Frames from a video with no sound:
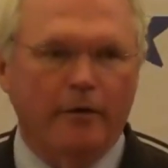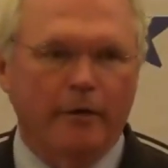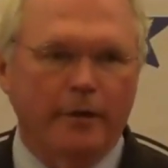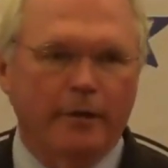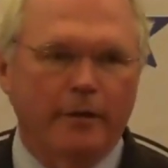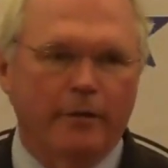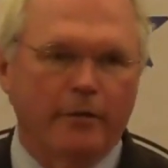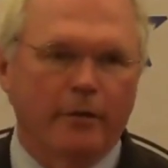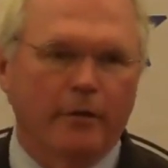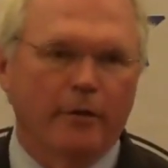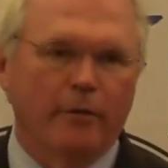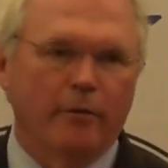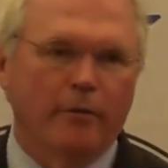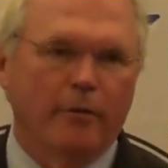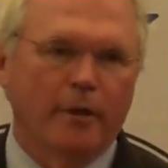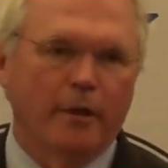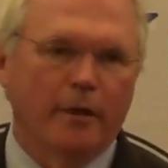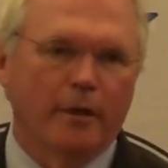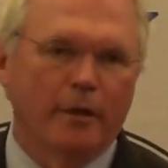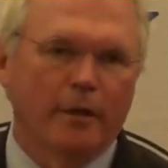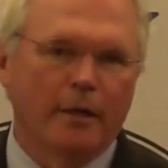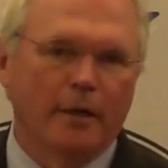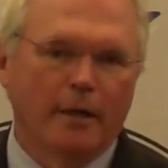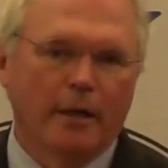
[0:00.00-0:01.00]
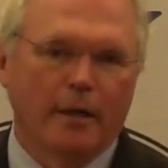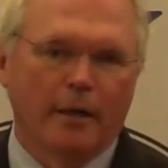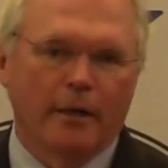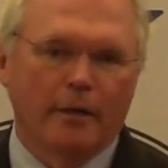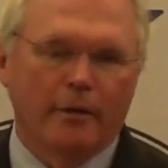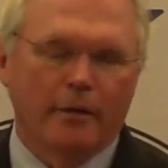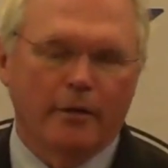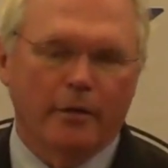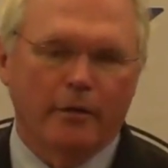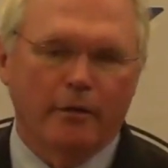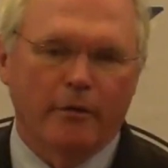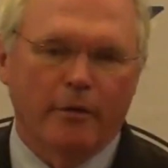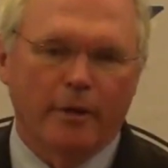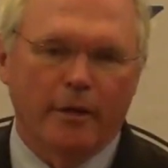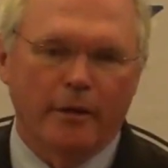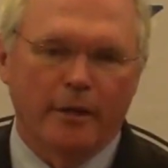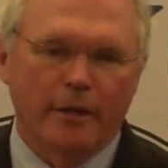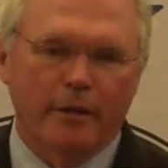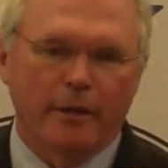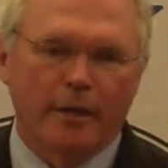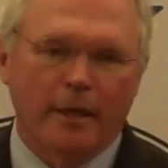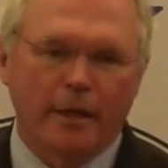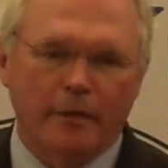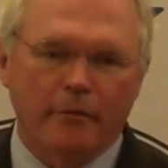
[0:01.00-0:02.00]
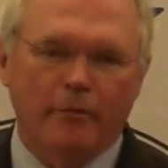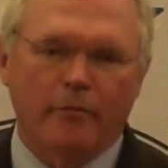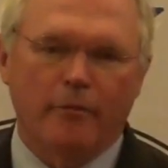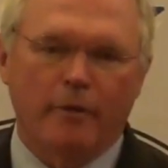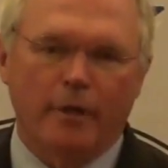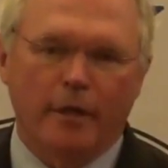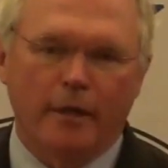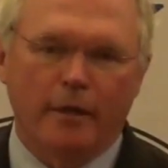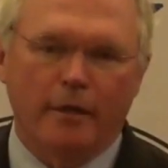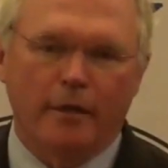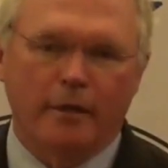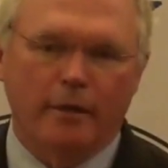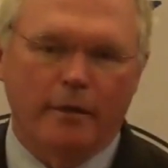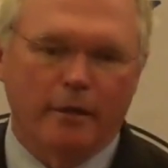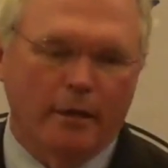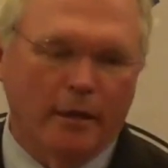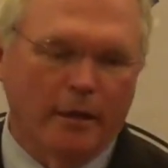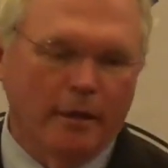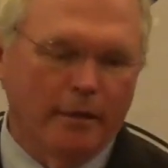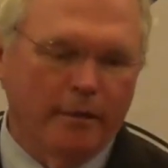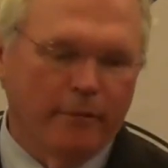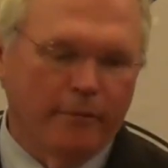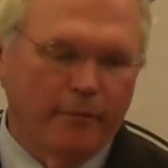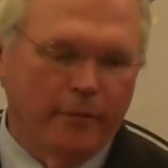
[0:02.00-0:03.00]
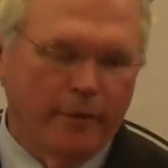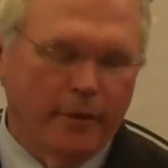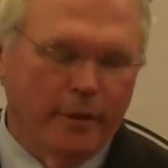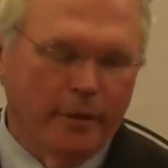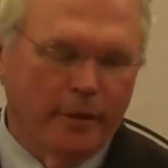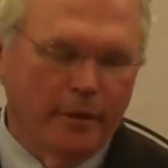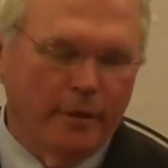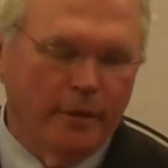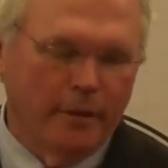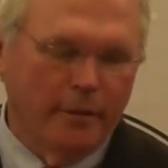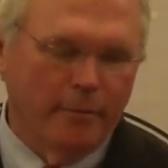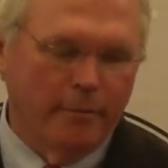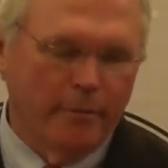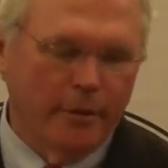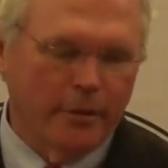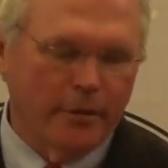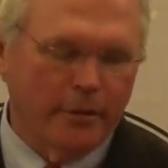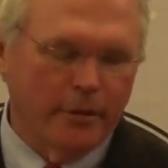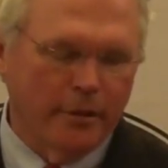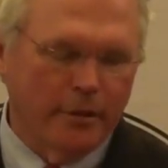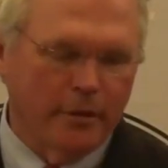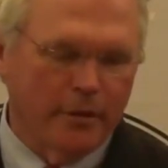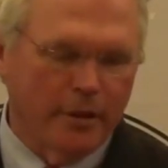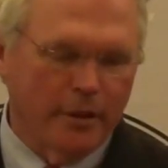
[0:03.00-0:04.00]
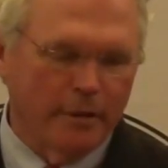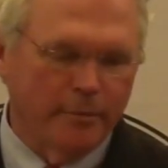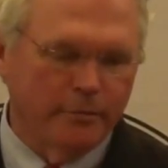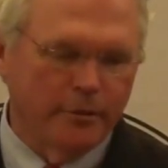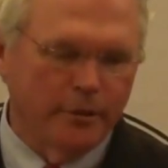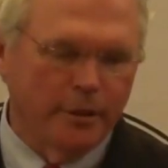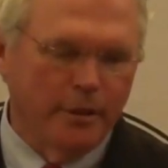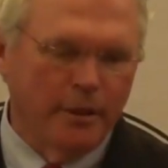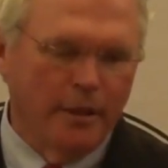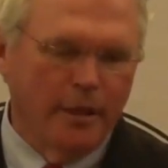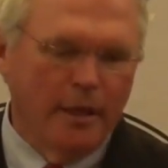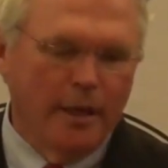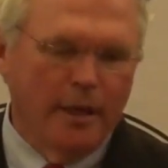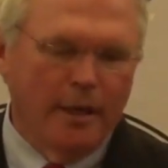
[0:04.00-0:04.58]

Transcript: And so so I think that created a lot of misconception.